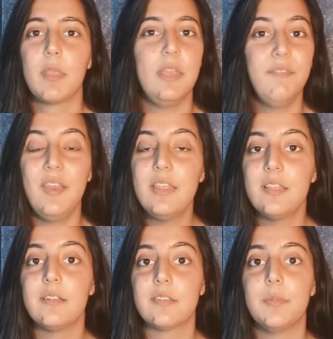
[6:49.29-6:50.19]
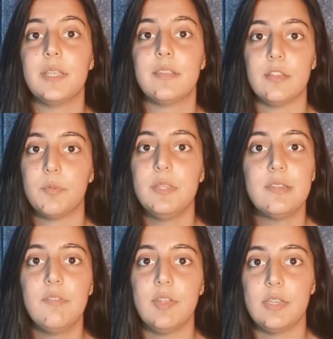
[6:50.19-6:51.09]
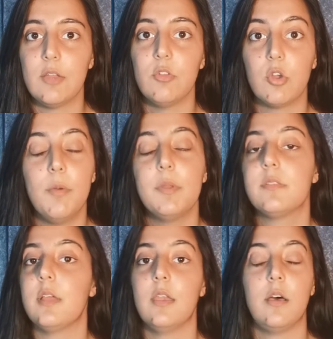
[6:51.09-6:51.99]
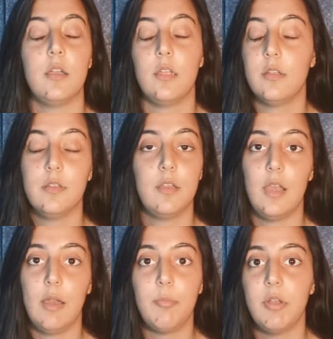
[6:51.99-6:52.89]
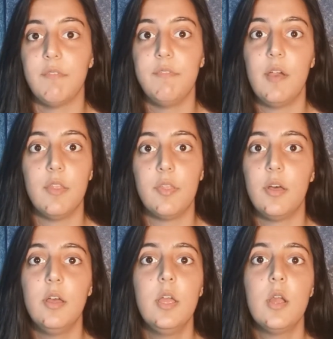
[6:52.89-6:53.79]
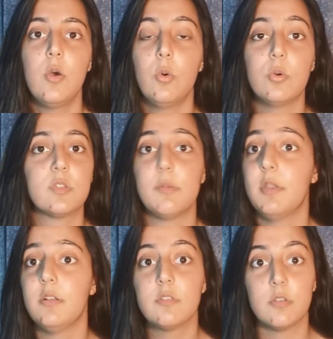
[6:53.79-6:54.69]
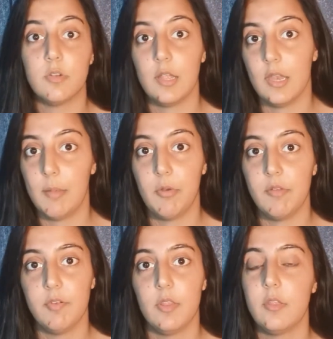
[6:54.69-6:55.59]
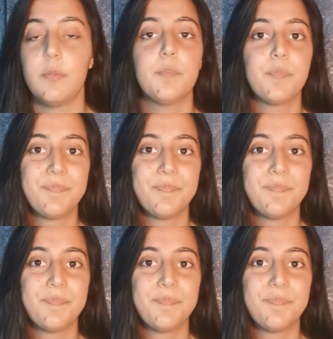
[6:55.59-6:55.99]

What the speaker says: And if anything doesn't make sense, please leave it down in the comments and I can elaborate further, or someone else can elaborate further.